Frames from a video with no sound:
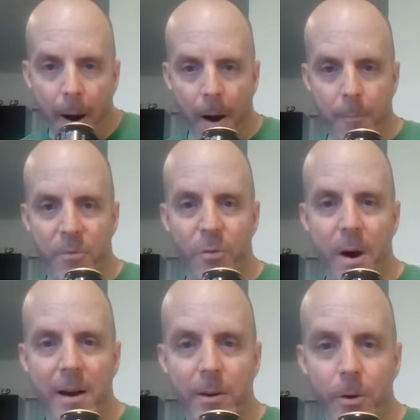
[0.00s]
All right,
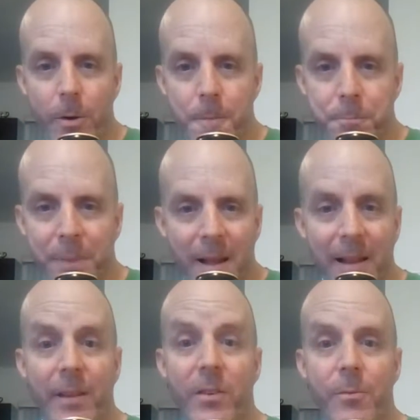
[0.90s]
before I do,
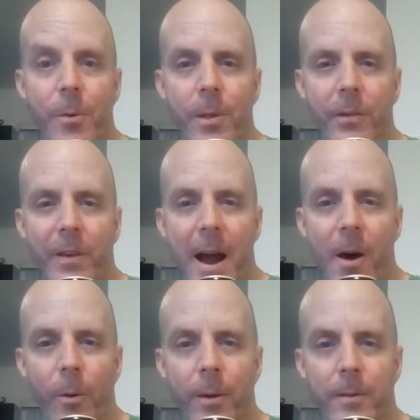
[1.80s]
listen for the
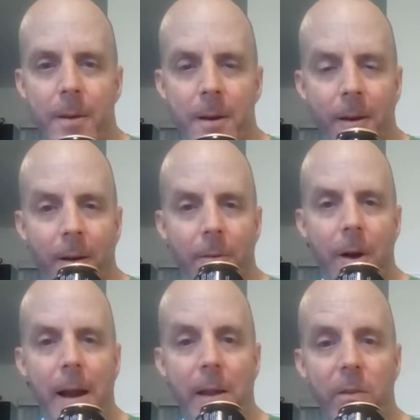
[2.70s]
sound.
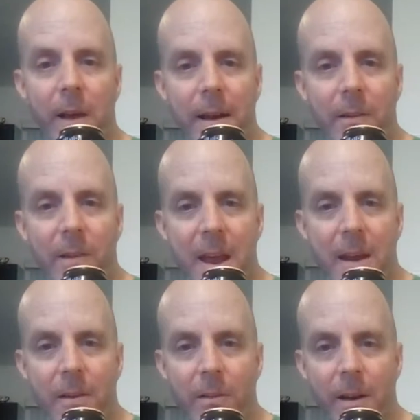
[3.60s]
Right inside this
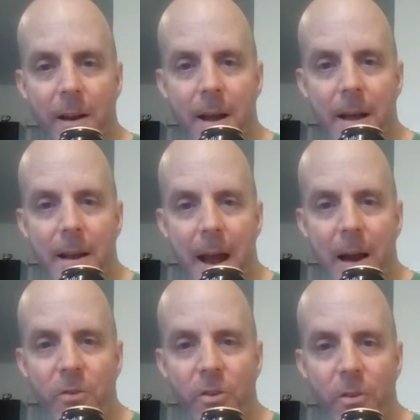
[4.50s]
can is a
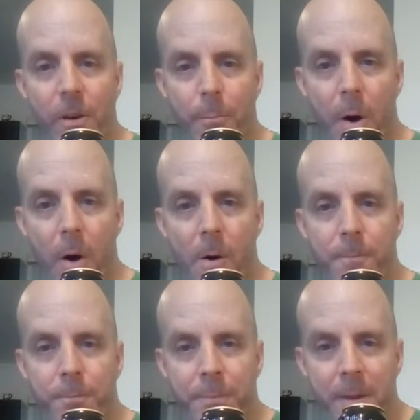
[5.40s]
nitrogen
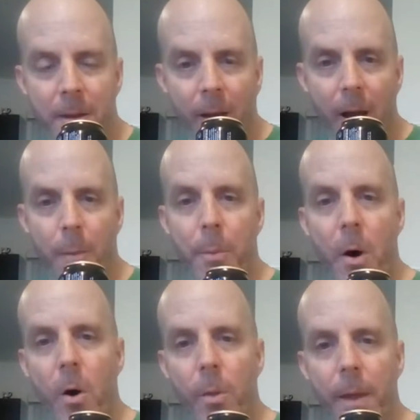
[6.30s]
ball, a
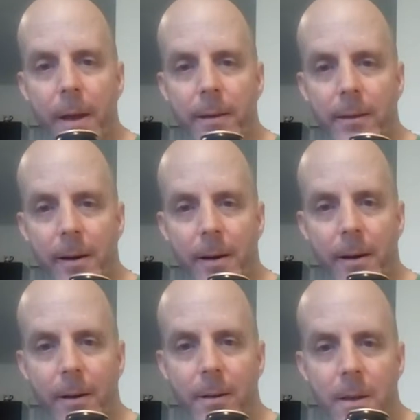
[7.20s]
ball that
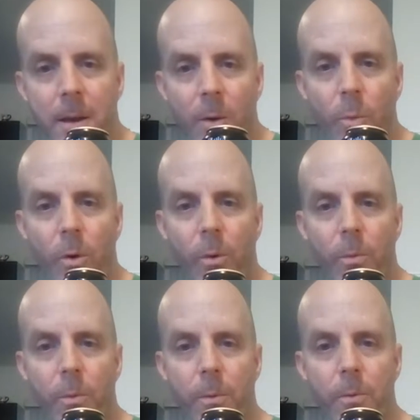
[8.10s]

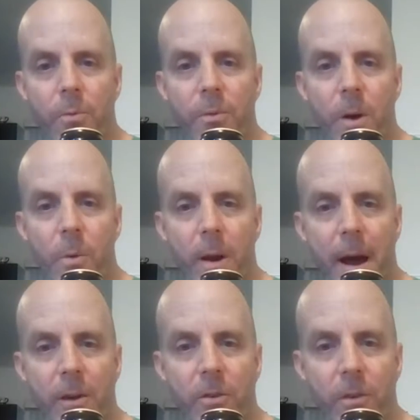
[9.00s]
will fill with
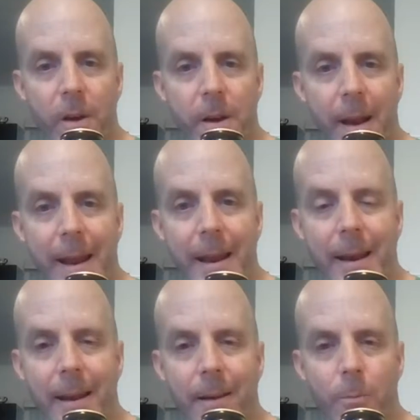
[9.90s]
nitrogen and
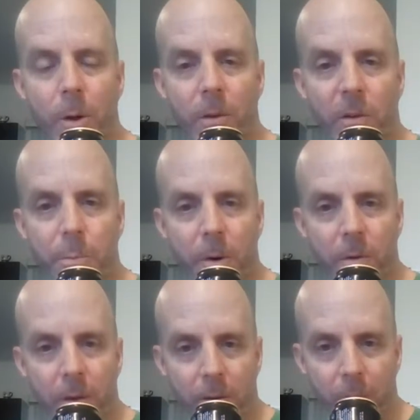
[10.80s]
then it will
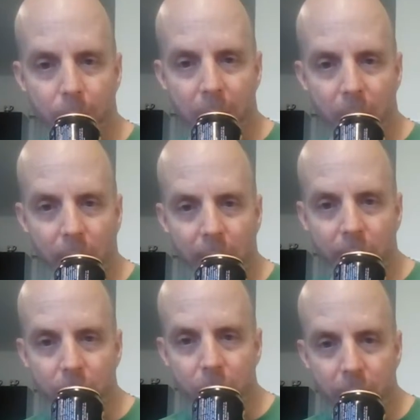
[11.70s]
disperse into the beer.
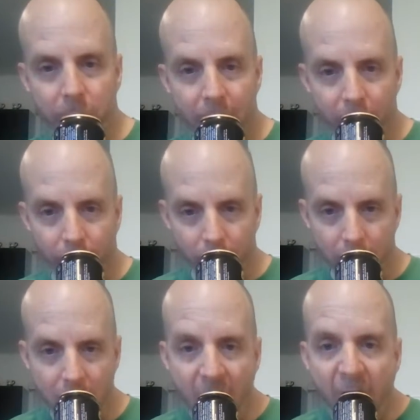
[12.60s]
Listen for the sound,
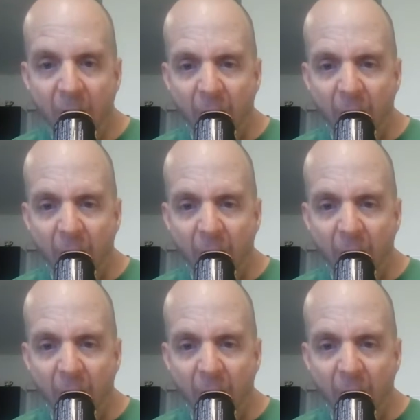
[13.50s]
okay?